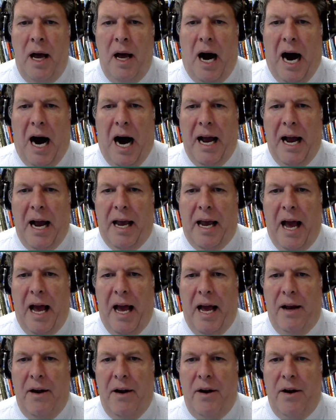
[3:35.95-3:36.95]
I
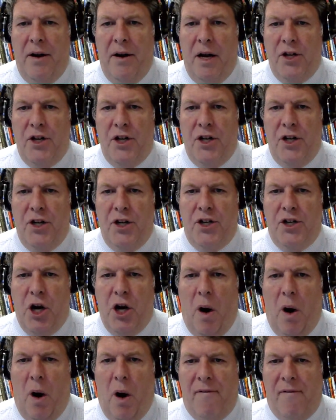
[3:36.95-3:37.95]
can
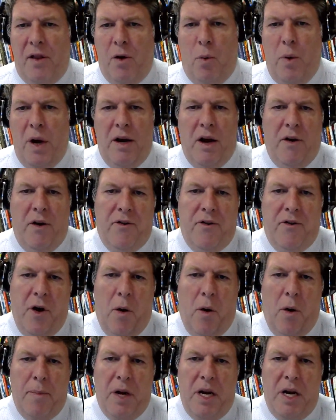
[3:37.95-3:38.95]
show off other windows.
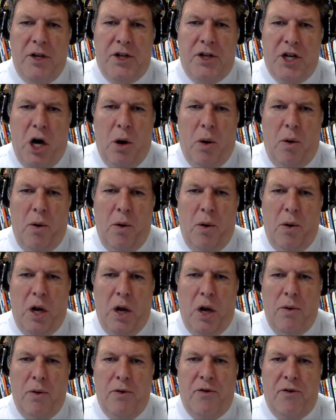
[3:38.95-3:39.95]
So I'm going to show
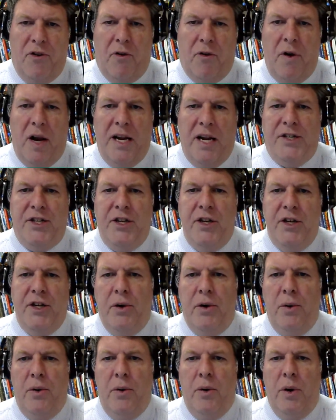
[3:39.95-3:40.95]
you screen
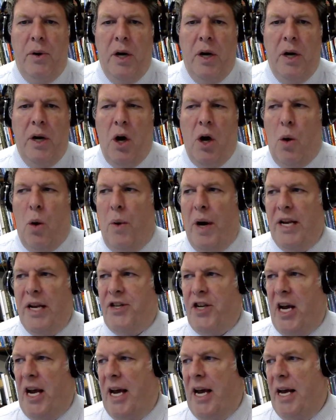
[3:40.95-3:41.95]
2,
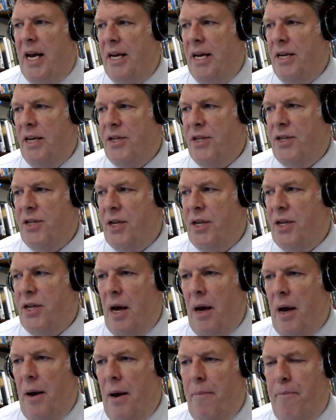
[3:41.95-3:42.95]
which is
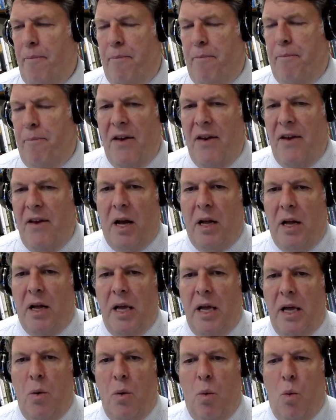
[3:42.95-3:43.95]

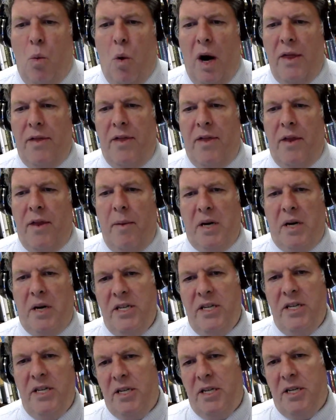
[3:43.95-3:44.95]
basically what the
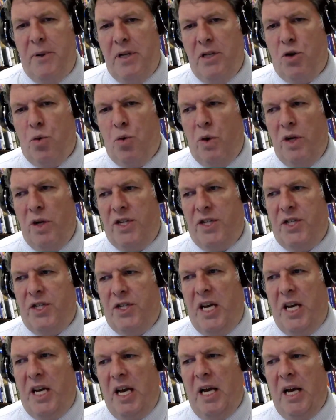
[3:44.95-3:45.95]
participants would
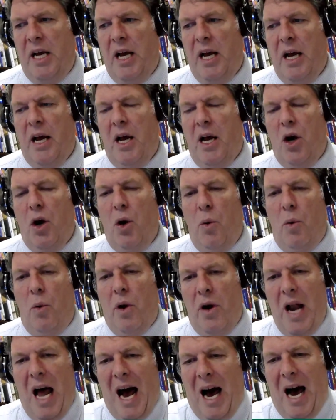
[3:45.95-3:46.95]
see who
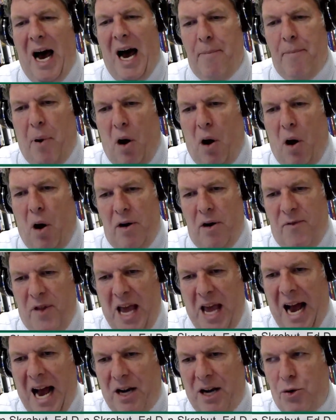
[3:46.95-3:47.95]
are not part of
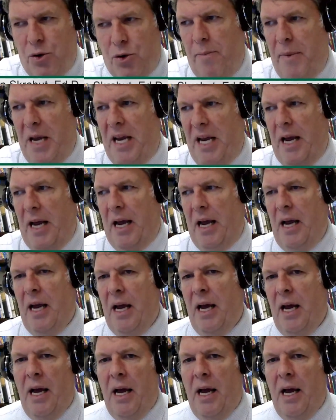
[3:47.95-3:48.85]
the actual meeting.